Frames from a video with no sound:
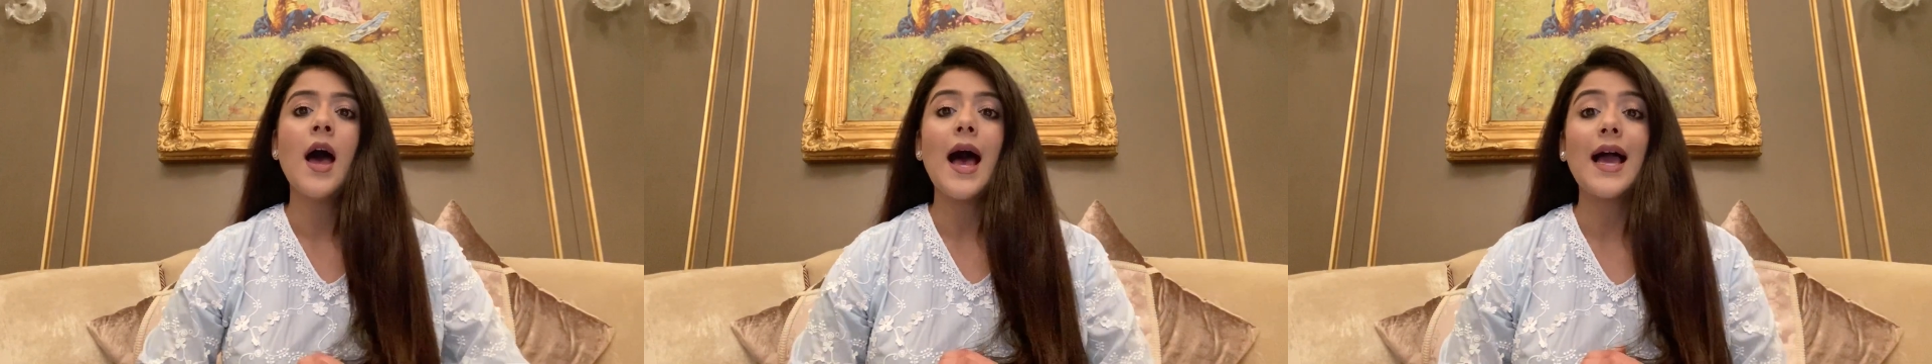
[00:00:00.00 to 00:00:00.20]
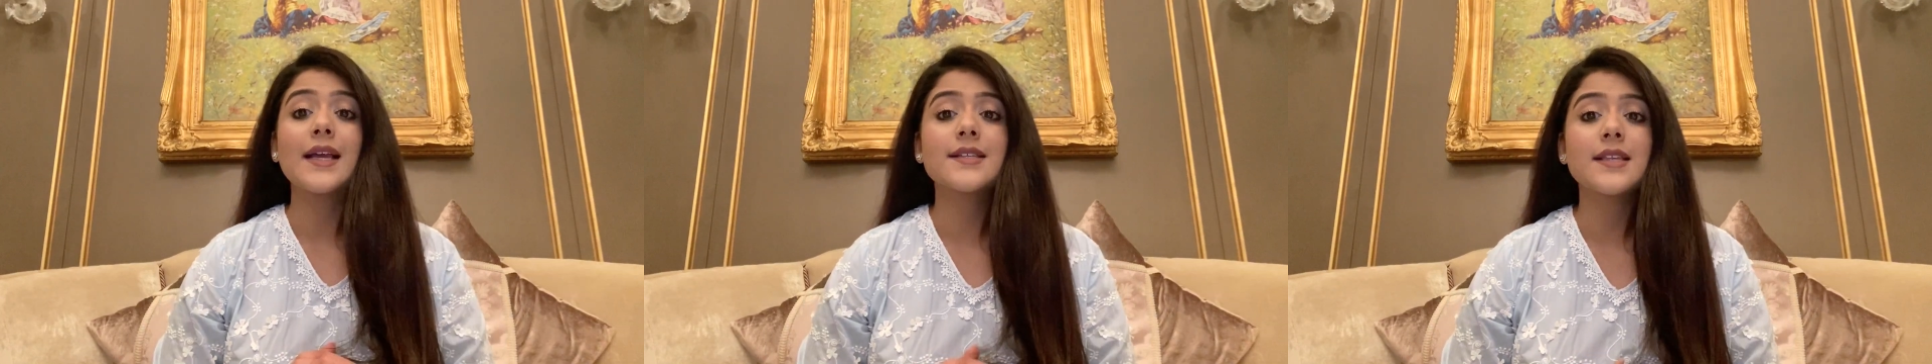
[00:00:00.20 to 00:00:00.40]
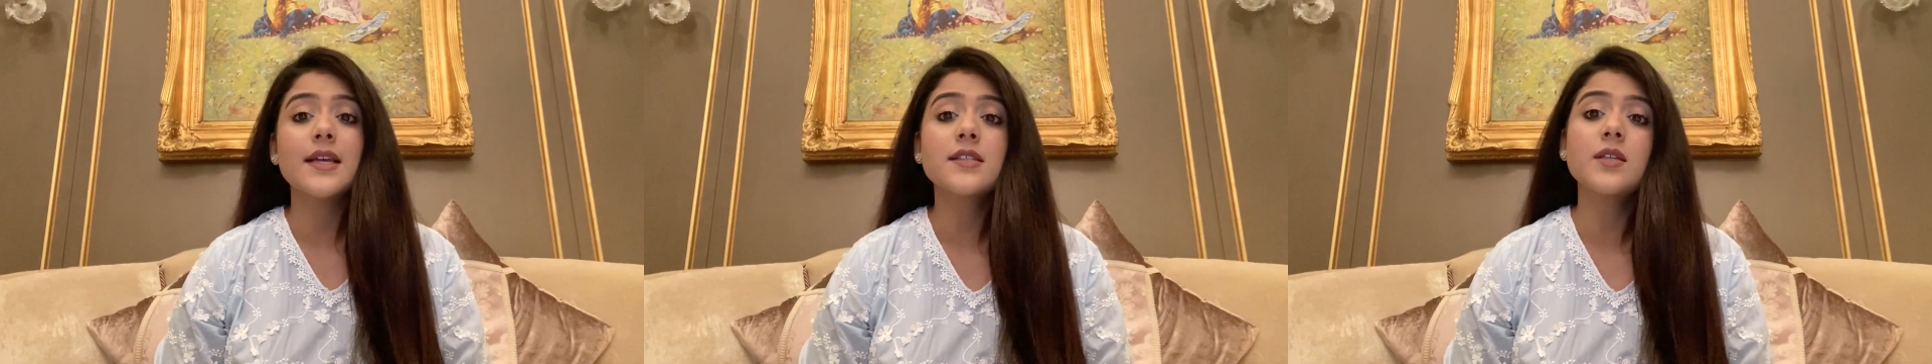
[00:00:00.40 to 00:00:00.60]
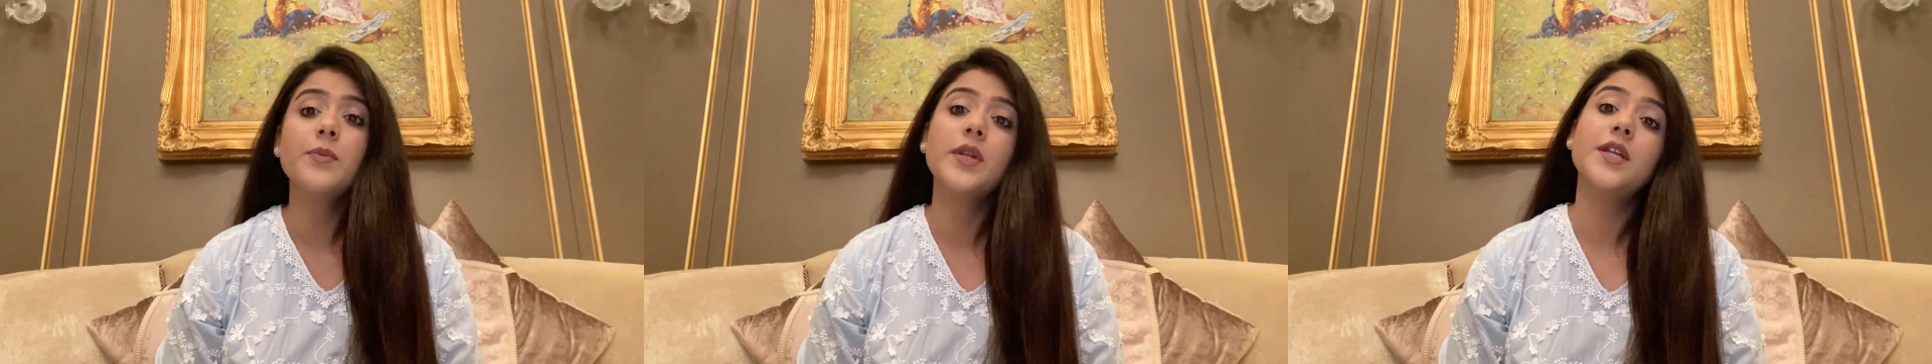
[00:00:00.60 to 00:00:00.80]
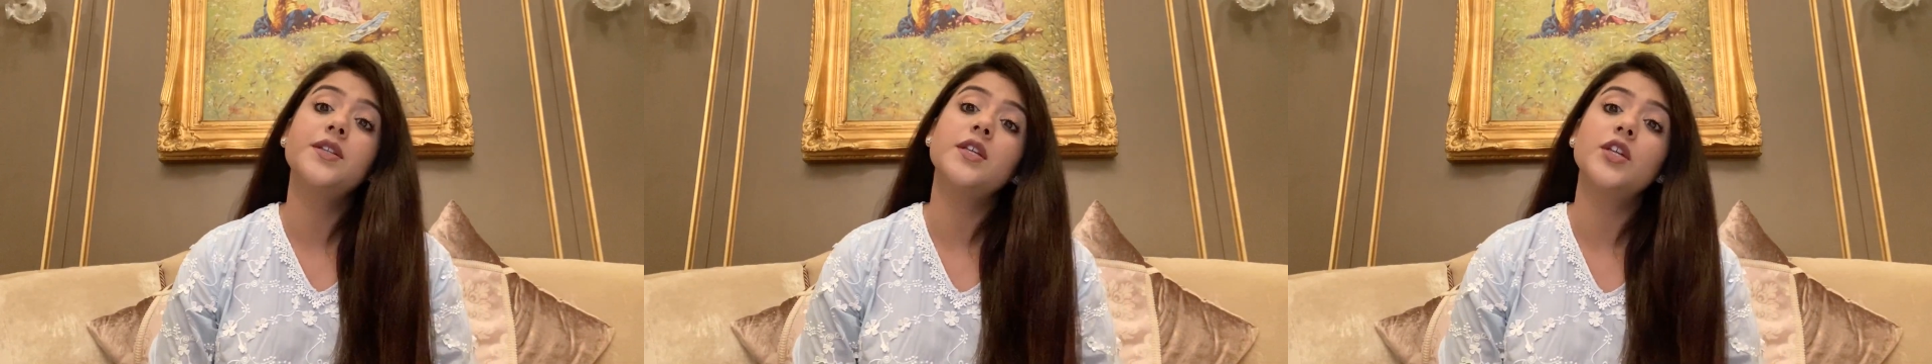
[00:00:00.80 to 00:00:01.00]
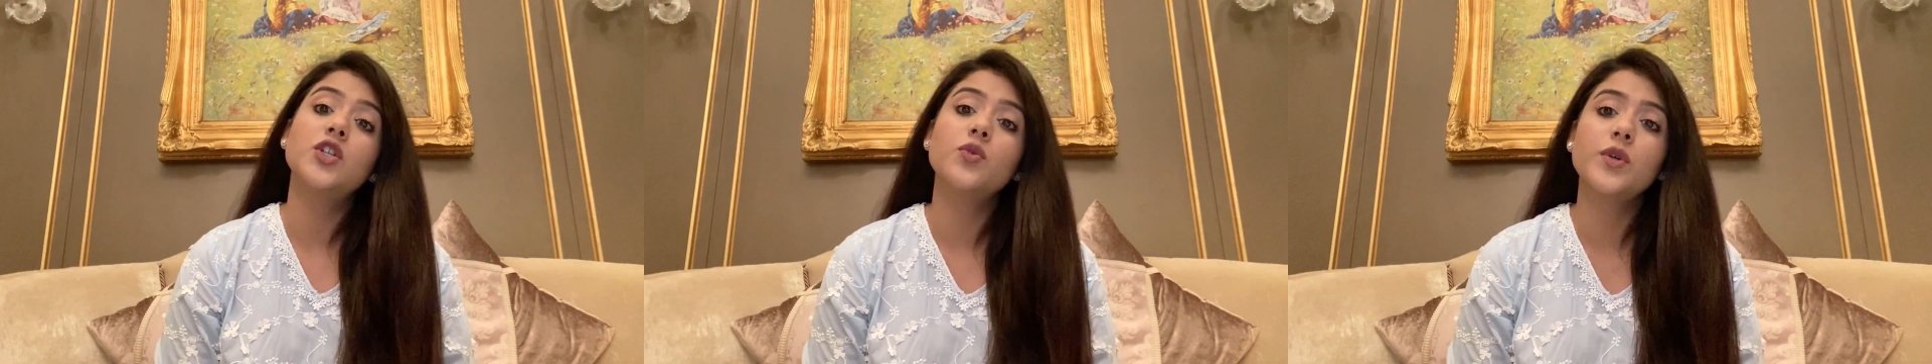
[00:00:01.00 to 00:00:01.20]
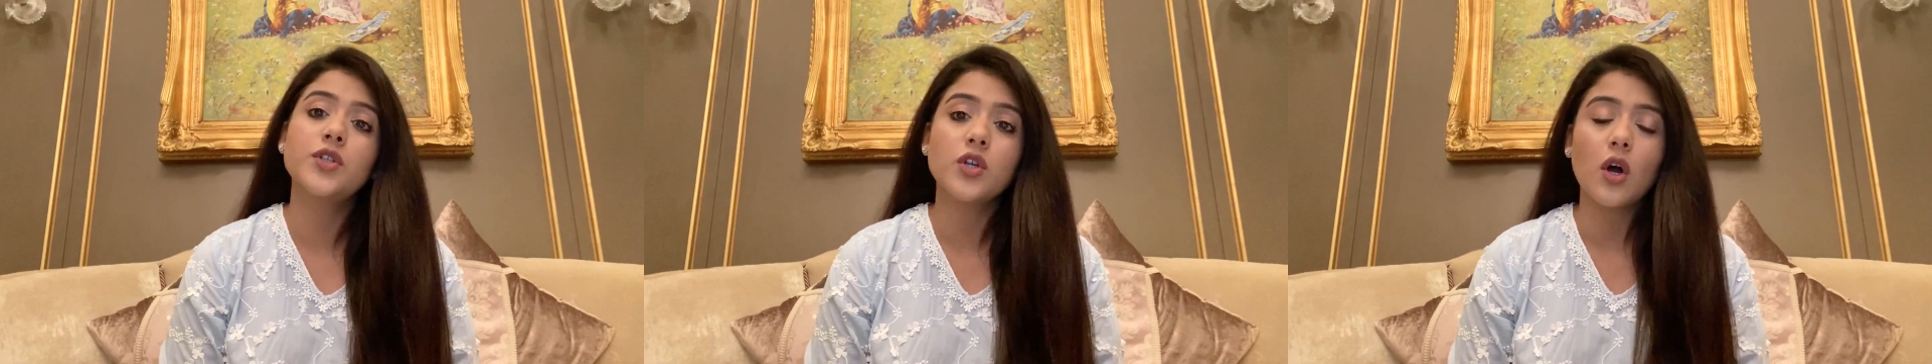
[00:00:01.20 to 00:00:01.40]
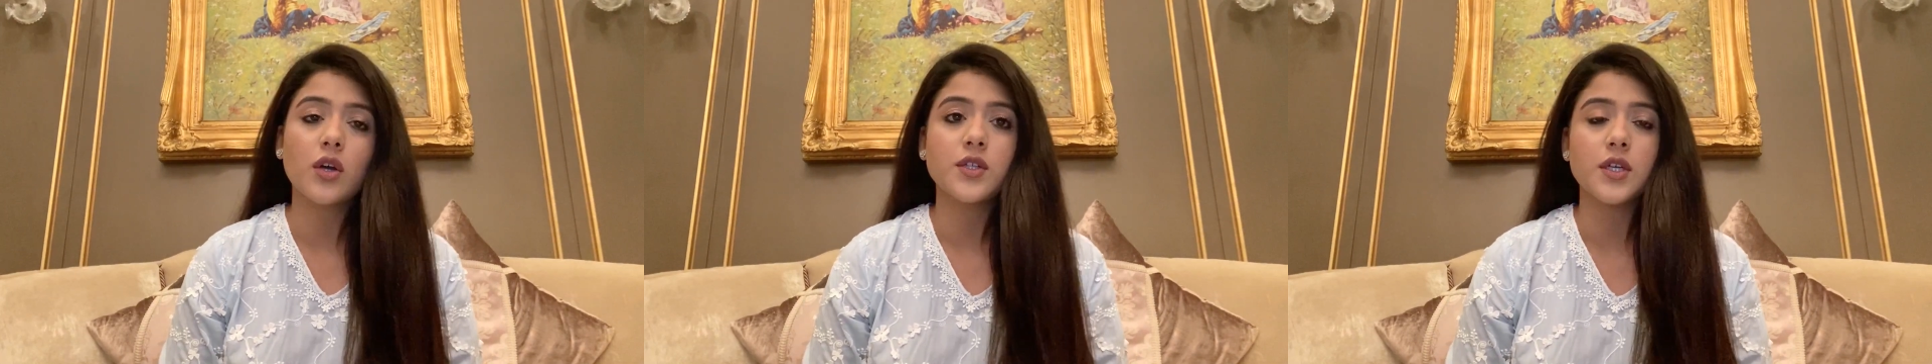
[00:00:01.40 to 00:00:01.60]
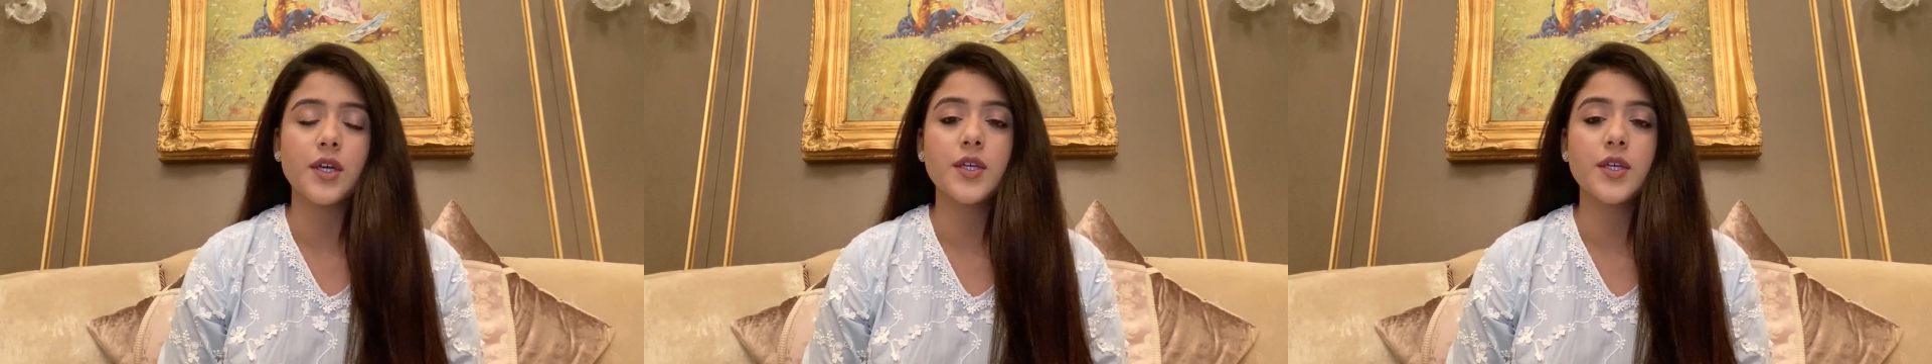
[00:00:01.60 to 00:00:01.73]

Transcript: Accessibility to a doctor